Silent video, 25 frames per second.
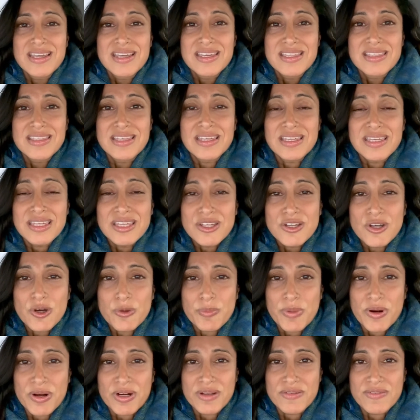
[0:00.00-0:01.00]
The ego
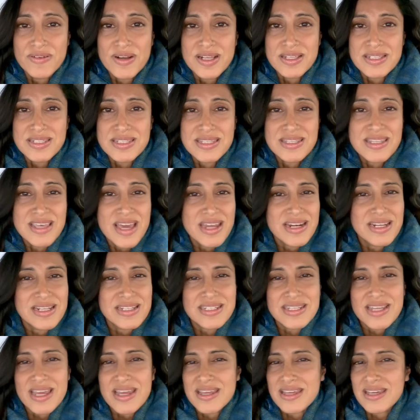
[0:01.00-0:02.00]
part of us that is
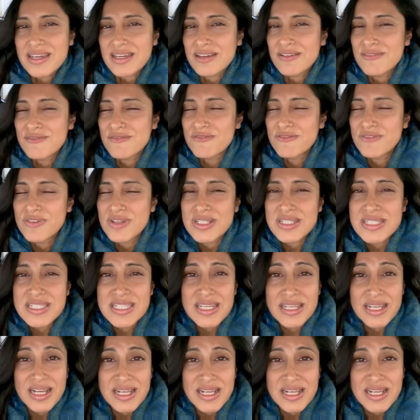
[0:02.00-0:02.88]
like convincing